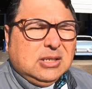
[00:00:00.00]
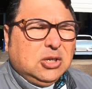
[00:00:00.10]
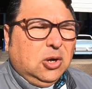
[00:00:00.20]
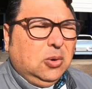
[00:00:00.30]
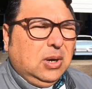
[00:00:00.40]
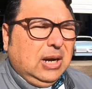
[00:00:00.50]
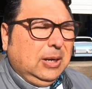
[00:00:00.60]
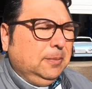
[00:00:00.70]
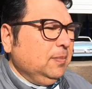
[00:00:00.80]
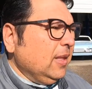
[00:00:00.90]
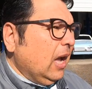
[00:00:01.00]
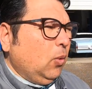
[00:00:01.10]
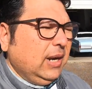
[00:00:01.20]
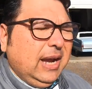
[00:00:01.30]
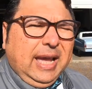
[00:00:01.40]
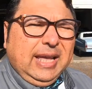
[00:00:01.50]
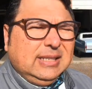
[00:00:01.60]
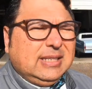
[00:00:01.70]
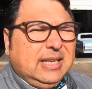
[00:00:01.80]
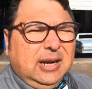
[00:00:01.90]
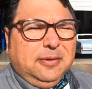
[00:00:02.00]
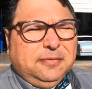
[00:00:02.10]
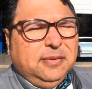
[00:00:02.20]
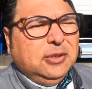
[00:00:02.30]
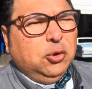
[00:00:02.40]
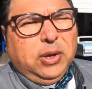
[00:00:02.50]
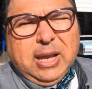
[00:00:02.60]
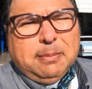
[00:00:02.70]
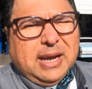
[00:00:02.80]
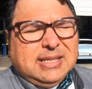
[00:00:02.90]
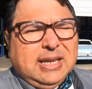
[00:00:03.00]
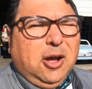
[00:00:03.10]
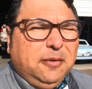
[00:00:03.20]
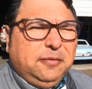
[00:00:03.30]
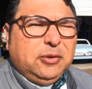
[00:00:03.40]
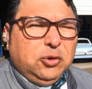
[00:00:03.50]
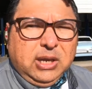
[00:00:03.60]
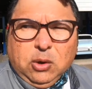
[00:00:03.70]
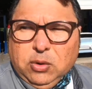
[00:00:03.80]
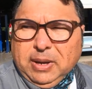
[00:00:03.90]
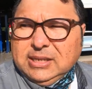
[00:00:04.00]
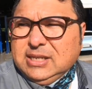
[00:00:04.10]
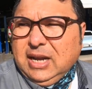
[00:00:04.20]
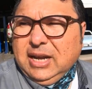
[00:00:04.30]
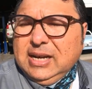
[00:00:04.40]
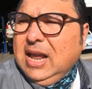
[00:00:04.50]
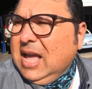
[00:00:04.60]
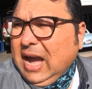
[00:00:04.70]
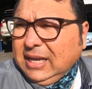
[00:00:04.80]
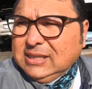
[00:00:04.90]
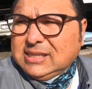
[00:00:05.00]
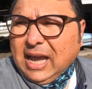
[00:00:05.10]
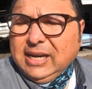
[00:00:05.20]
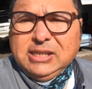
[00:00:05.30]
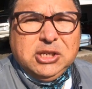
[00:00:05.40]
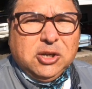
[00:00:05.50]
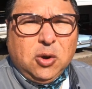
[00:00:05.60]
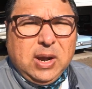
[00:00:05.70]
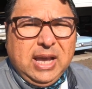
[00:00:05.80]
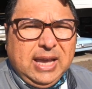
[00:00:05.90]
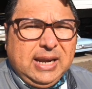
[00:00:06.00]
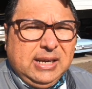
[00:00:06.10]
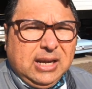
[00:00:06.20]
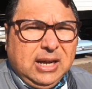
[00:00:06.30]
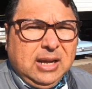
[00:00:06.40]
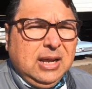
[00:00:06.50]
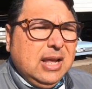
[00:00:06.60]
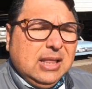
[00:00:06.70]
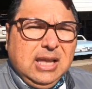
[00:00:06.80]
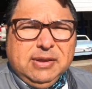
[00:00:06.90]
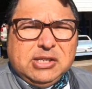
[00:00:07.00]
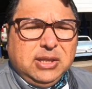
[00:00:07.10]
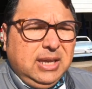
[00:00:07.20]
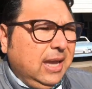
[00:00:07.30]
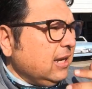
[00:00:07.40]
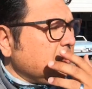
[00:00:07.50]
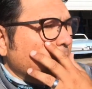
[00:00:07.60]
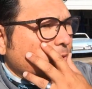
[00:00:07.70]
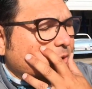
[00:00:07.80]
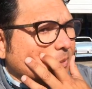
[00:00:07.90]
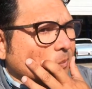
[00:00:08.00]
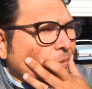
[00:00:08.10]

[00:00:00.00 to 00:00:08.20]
So um, I went ahead, instead of doing it myself, doing it with my son, I decided to go ahead and uh, leave it to the experts.